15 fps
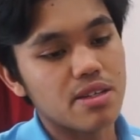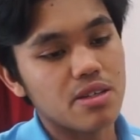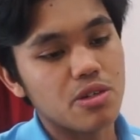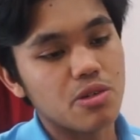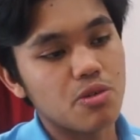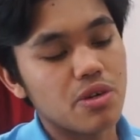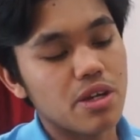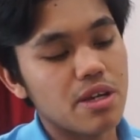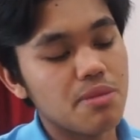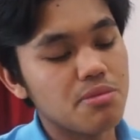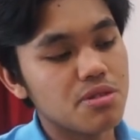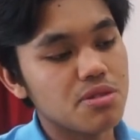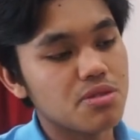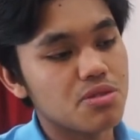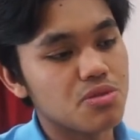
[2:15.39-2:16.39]
you're
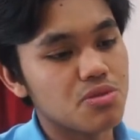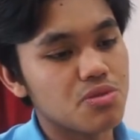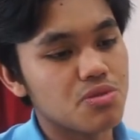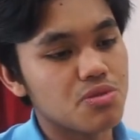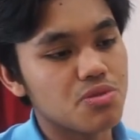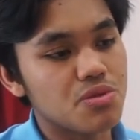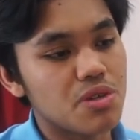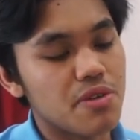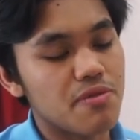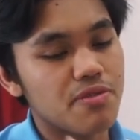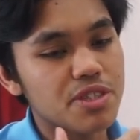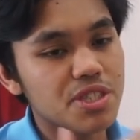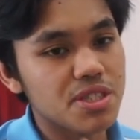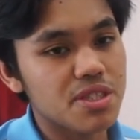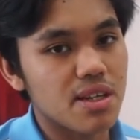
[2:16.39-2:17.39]
able to
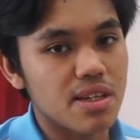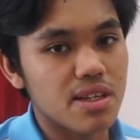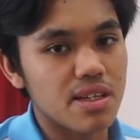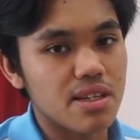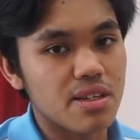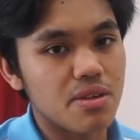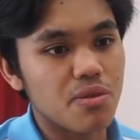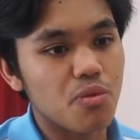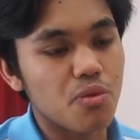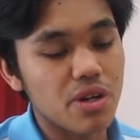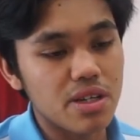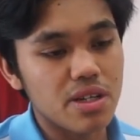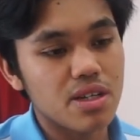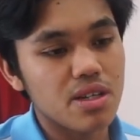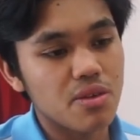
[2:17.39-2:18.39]
efficiently
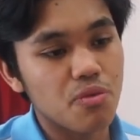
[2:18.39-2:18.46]
work